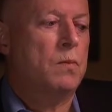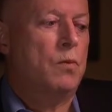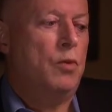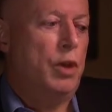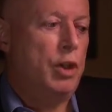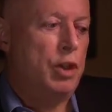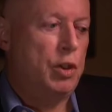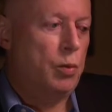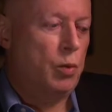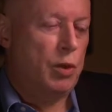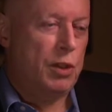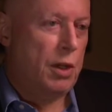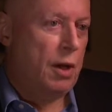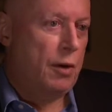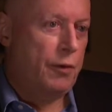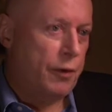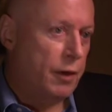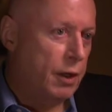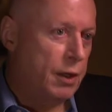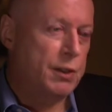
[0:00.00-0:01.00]
Religion was
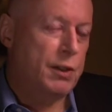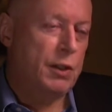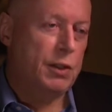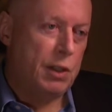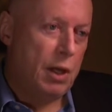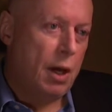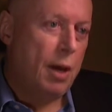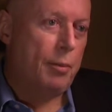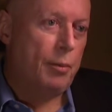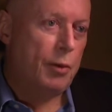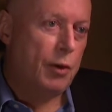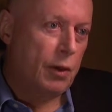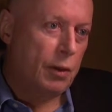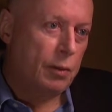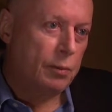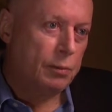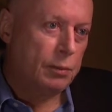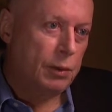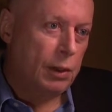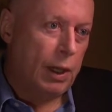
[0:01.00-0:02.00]
our first attempt
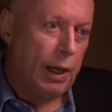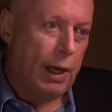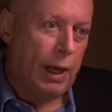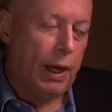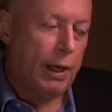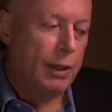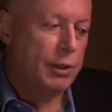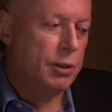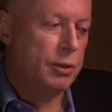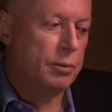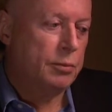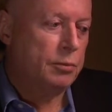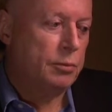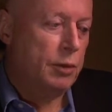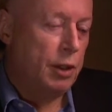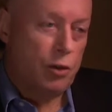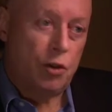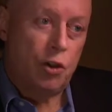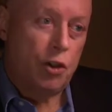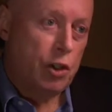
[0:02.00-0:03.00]
at
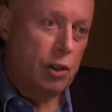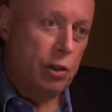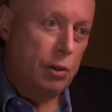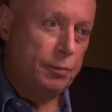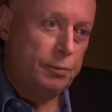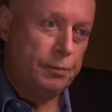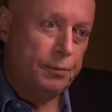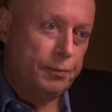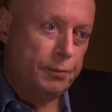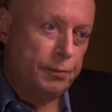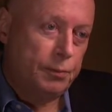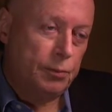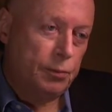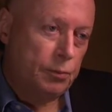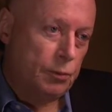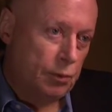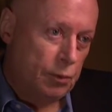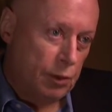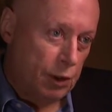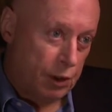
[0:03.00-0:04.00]
literature,
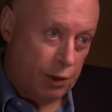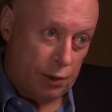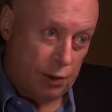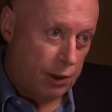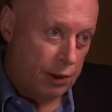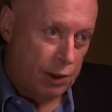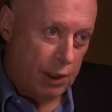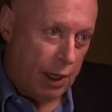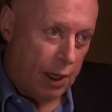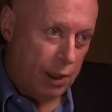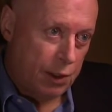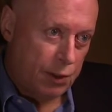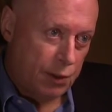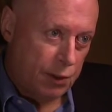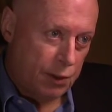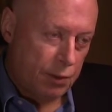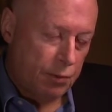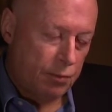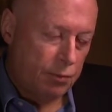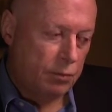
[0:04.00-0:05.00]
the
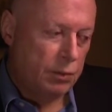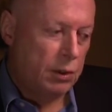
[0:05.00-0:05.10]
texts,